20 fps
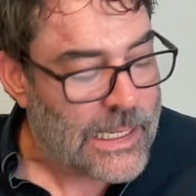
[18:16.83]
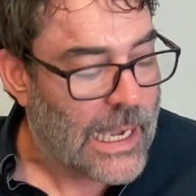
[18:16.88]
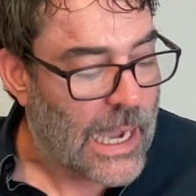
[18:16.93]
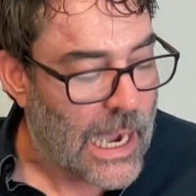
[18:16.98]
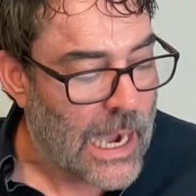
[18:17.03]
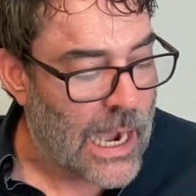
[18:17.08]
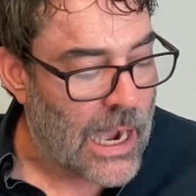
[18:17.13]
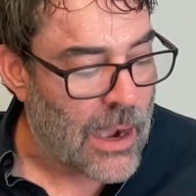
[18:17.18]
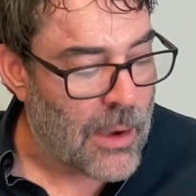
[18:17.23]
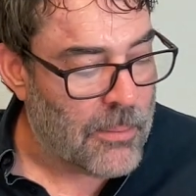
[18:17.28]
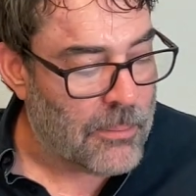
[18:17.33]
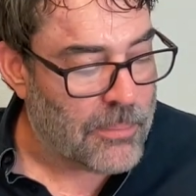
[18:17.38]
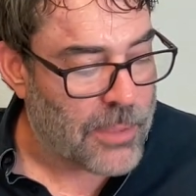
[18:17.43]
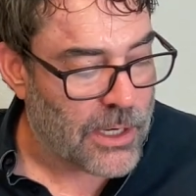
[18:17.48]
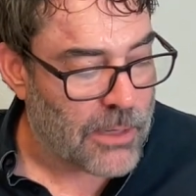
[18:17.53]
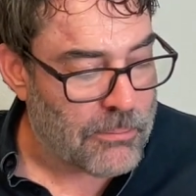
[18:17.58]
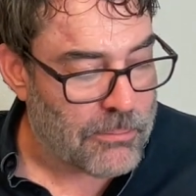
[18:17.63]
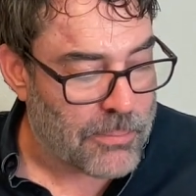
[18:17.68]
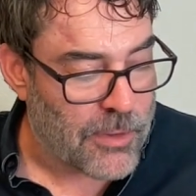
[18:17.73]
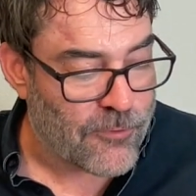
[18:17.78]

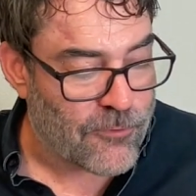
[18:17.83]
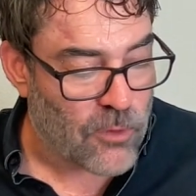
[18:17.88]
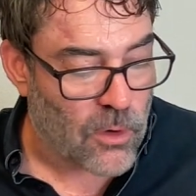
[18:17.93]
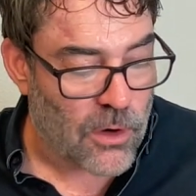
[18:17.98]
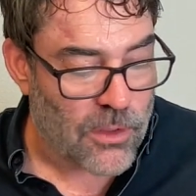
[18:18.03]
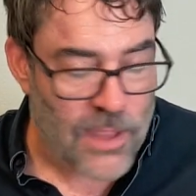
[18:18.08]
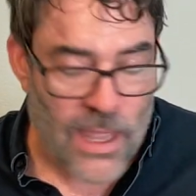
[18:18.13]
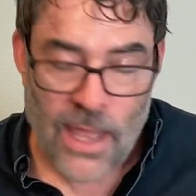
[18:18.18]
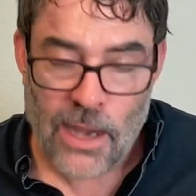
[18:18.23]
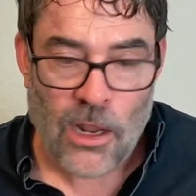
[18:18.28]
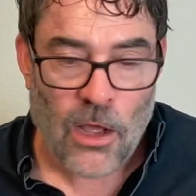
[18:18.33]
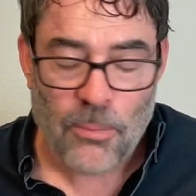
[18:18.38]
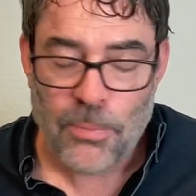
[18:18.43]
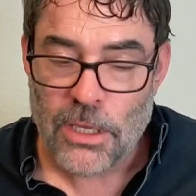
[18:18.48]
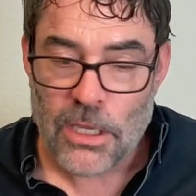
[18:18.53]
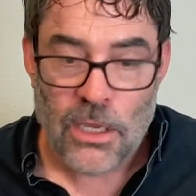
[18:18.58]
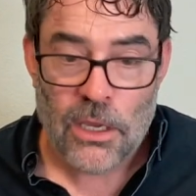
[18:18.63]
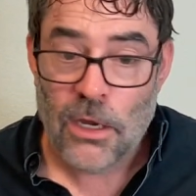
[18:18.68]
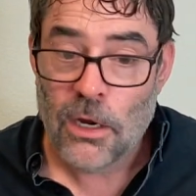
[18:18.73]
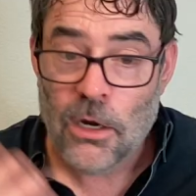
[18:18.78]
But before that, I'll
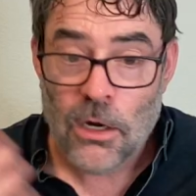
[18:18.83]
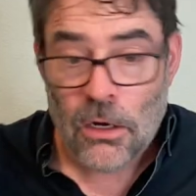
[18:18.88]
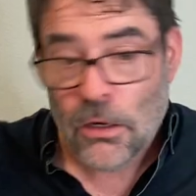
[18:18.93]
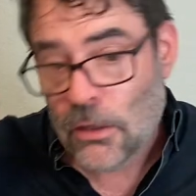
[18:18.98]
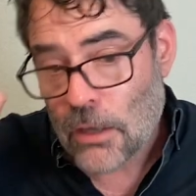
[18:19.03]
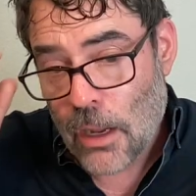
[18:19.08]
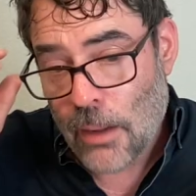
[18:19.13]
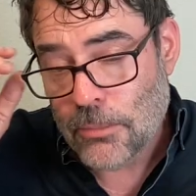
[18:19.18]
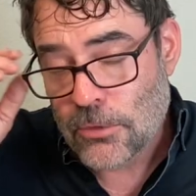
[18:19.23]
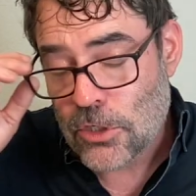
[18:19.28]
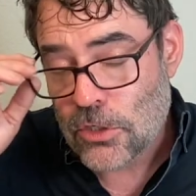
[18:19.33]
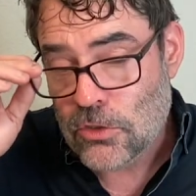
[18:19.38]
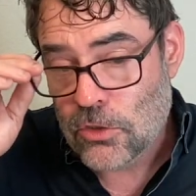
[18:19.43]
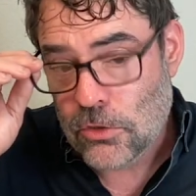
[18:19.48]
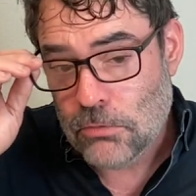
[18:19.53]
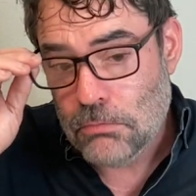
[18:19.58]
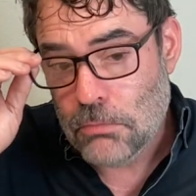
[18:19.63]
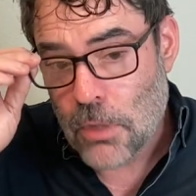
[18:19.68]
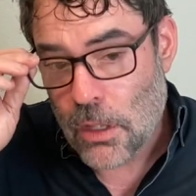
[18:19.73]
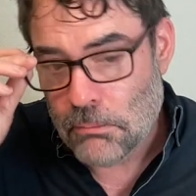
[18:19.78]
be here. I'm
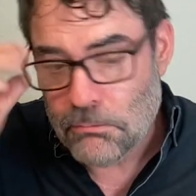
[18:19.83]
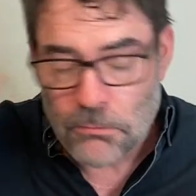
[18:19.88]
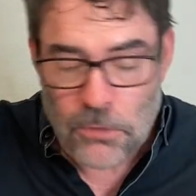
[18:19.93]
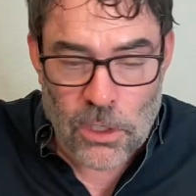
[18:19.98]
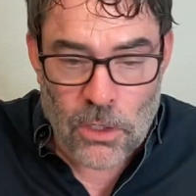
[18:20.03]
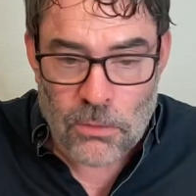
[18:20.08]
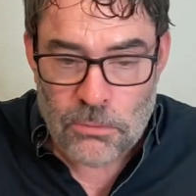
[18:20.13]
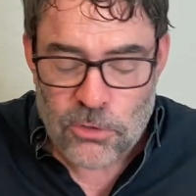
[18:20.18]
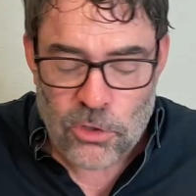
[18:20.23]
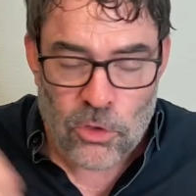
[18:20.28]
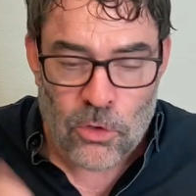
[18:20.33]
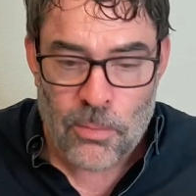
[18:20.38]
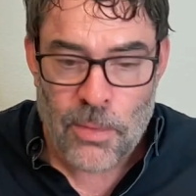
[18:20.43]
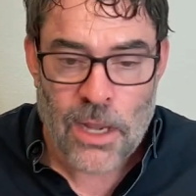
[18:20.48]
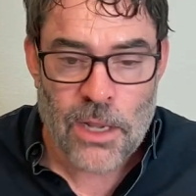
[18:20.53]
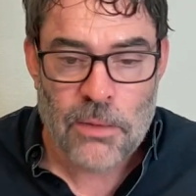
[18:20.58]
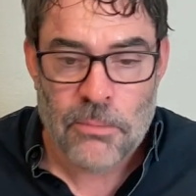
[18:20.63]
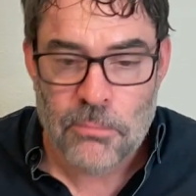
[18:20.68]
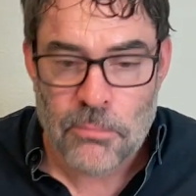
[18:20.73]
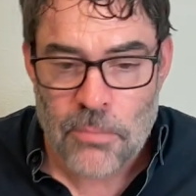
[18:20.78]
just doing
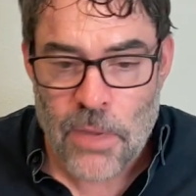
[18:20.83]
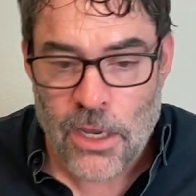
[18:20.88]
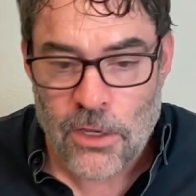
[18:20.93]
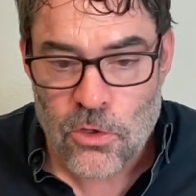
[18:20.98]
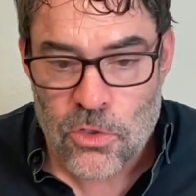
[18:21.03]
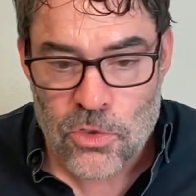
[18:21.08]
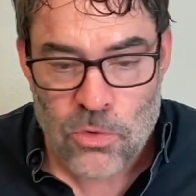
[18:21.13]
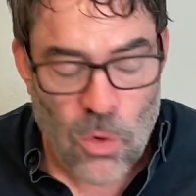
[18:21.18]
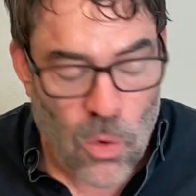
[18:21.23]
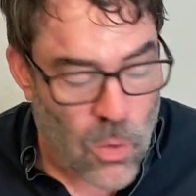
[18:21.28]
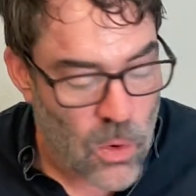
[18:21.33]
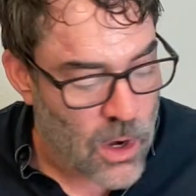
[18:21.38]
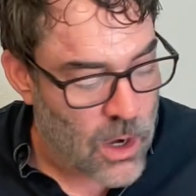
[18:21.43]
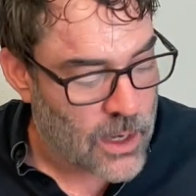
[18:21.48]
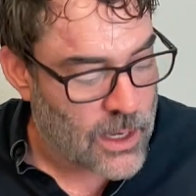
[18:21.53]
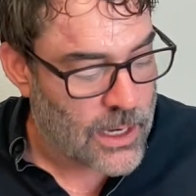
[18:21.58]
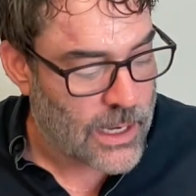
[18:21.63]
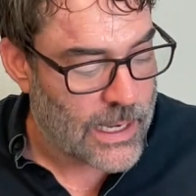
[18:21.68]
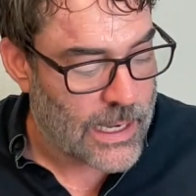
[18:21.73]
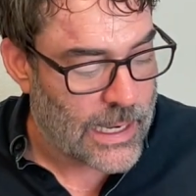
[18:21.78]
my usual
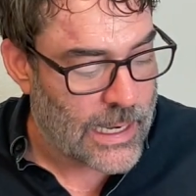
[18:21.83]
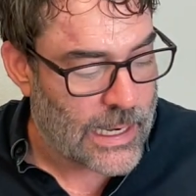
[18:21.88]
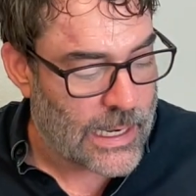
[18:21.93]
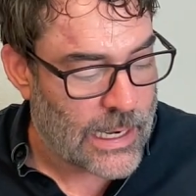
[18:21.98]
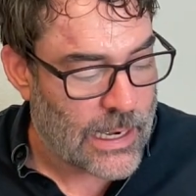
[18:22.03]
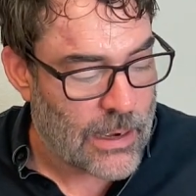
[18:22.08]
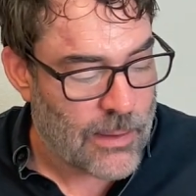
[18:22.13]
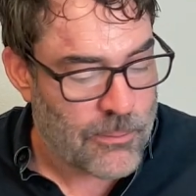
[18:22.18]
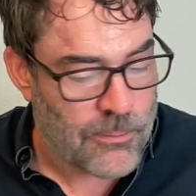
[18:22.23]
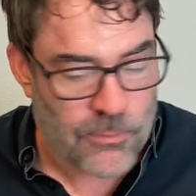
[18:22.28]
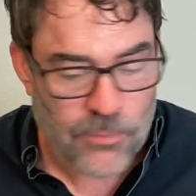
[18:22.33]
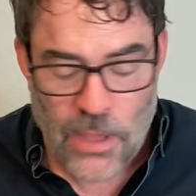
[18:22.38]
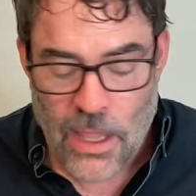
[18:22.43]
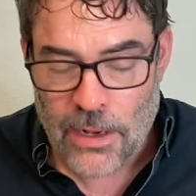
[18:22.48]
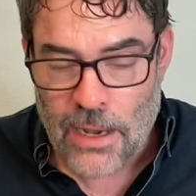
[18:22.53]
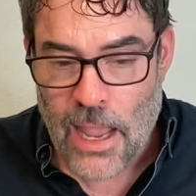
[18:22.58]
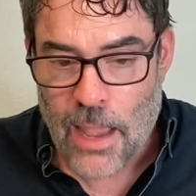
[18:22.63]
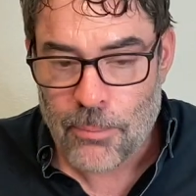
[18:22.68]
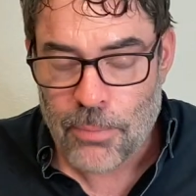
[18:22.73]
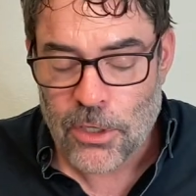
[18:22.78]
work,
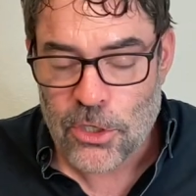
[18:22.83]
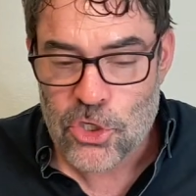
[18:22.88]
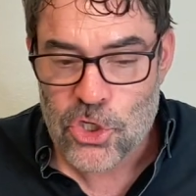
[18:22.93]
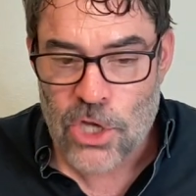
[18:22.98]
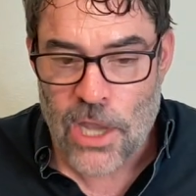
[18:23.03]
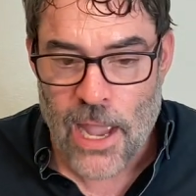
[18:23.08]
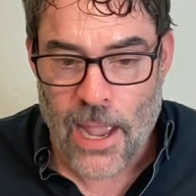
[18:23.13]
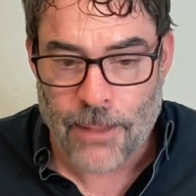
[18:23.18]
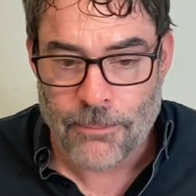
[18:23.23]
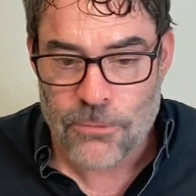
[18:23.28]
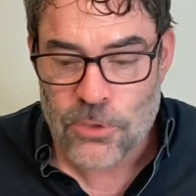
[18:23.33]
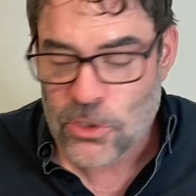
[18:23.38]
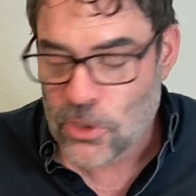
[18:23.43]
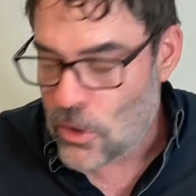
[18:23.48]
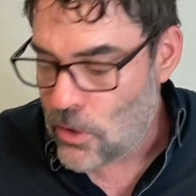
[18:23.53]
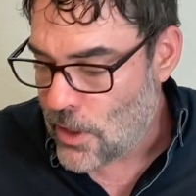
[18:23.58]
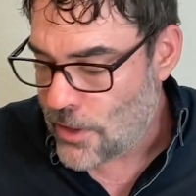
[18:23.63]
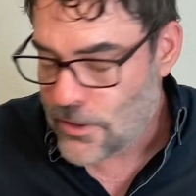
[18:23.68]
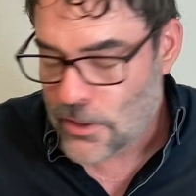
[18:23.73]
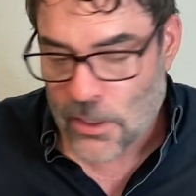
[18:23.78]
and happy to chat.
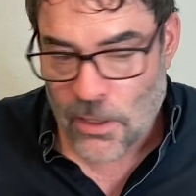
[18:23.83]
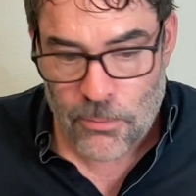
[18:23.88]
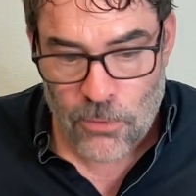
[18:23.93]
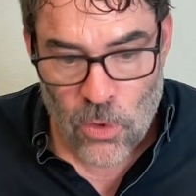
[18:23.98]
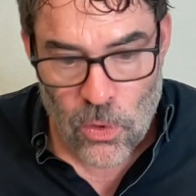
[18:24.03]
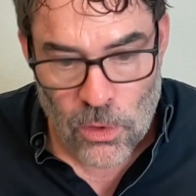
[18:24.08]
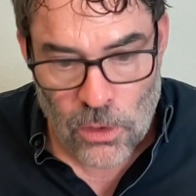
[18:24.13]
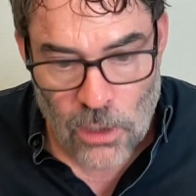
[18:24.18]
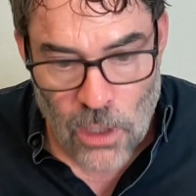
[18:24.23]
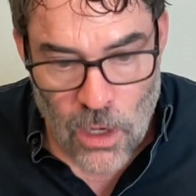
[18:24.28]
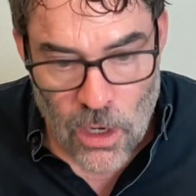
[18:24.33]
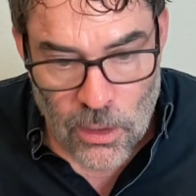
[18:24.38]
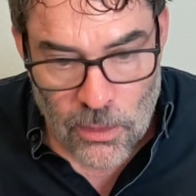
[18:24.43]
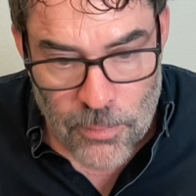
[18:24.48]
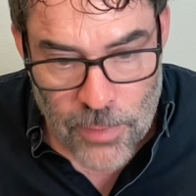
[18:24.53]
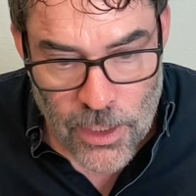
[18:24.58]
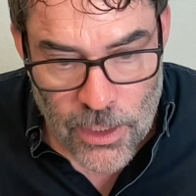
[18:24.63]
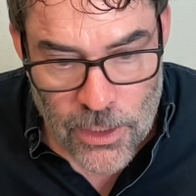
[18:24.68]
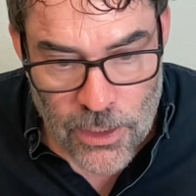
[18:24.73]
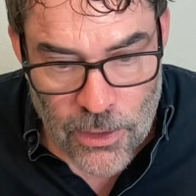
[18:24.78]
So I think I'm going long a
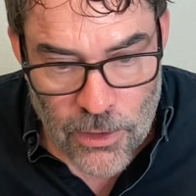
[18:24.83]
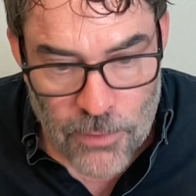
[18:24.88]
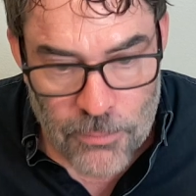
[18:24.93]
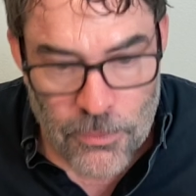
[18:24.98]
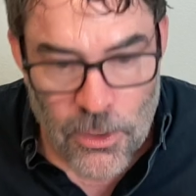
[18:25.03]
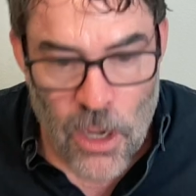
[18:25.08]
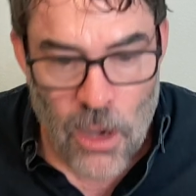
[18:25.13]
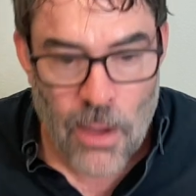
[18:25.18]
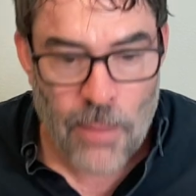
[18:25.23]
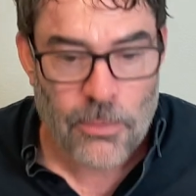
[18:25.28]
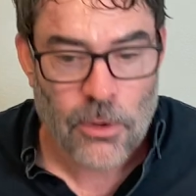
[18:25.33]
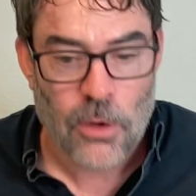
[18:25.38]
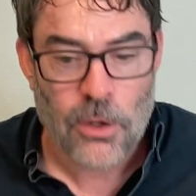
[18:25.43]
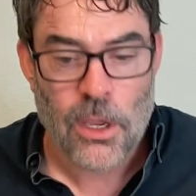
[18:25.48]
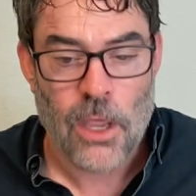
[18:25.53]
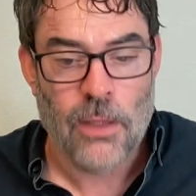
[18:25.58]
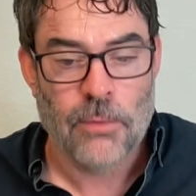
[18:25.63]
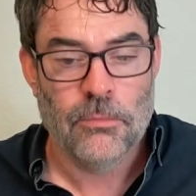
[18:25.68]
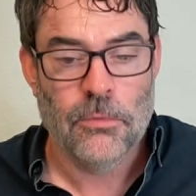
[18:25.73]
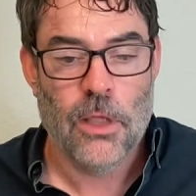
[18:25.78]
bit here. No, I'm
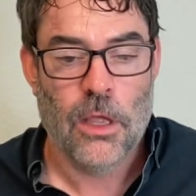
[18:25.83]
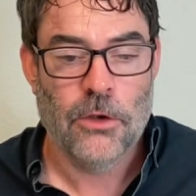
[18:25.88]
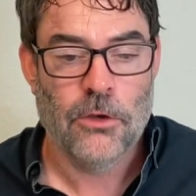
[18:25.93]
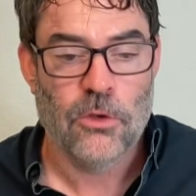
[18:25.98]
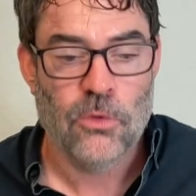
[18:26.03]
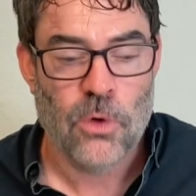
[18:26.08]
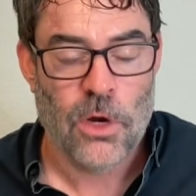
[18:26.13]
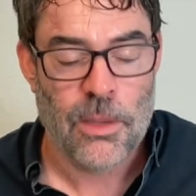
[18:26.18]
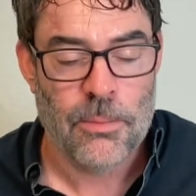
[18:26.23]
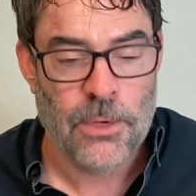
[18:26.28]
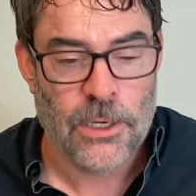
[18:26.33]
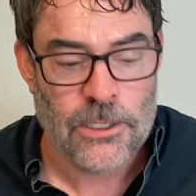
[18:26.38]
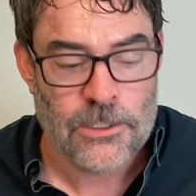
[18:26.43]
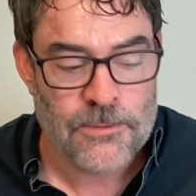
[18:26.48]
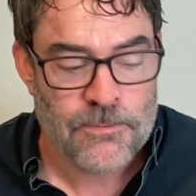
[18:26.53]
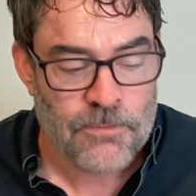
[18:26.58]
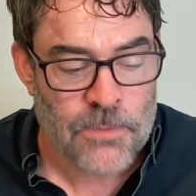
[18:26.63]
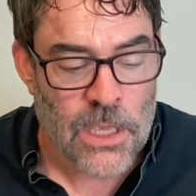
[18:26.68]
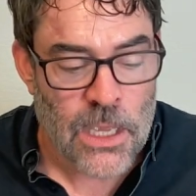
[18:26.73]
okay, under 20 minutes.